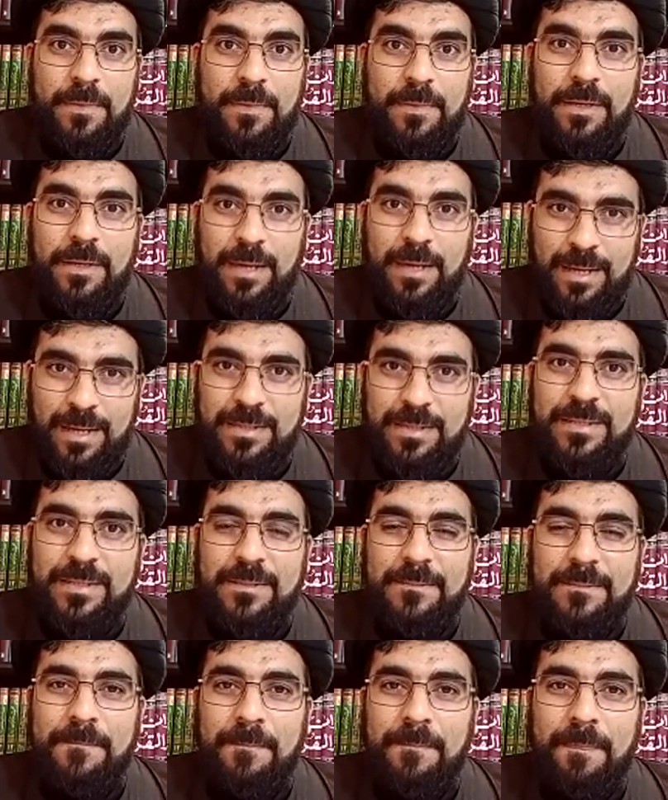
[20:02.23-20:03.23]
Yes?
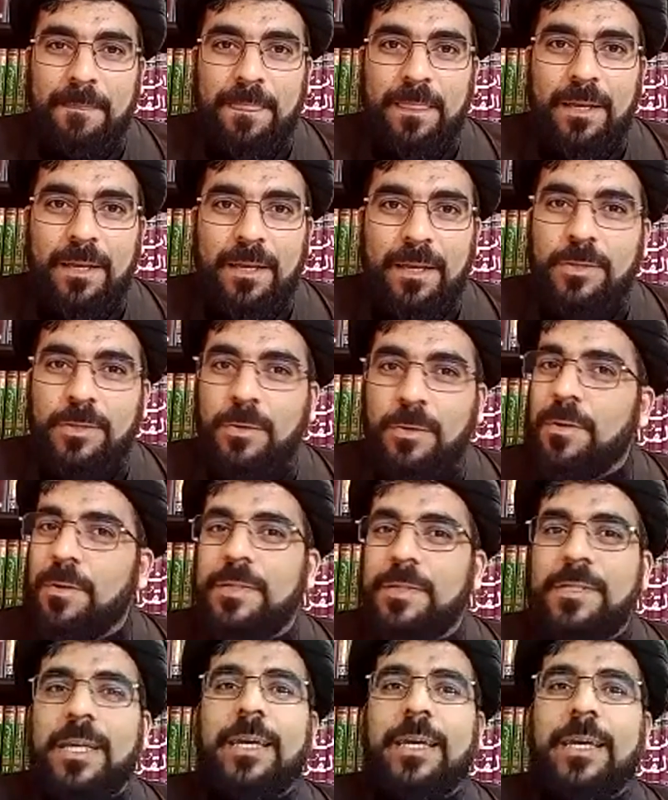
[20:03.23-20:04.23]
So the
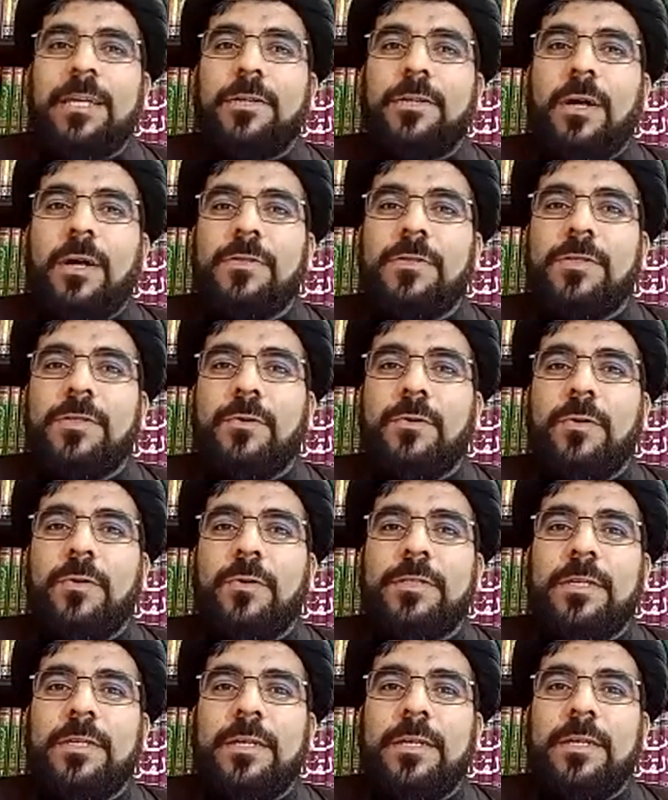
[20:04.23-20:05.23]
second
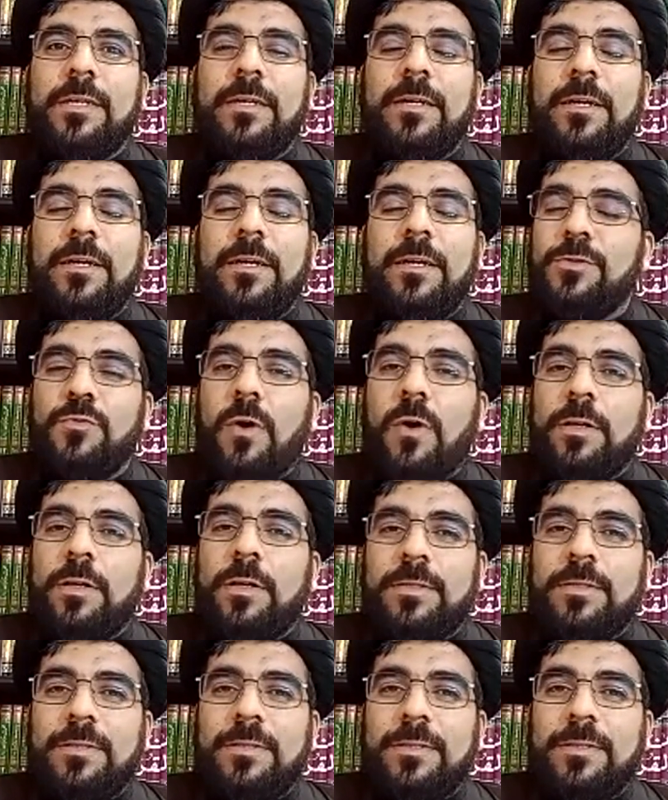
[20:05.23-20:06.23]
consequence is
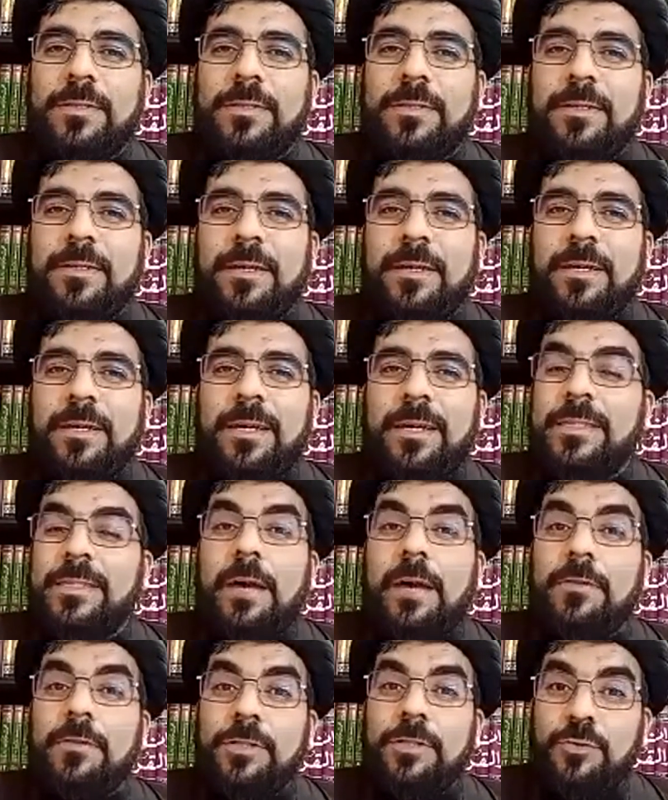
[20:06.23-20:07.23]
what? Is
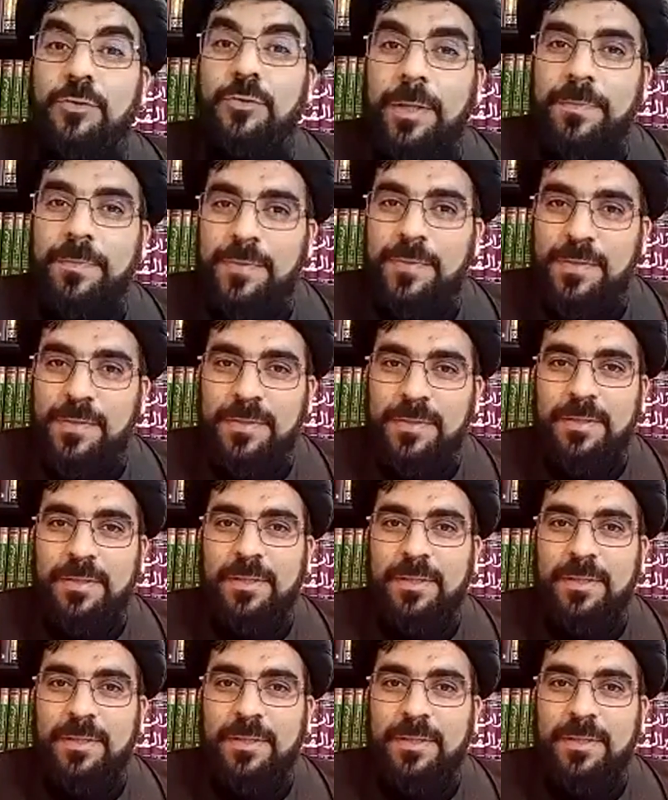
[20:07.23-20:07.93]
our dreams.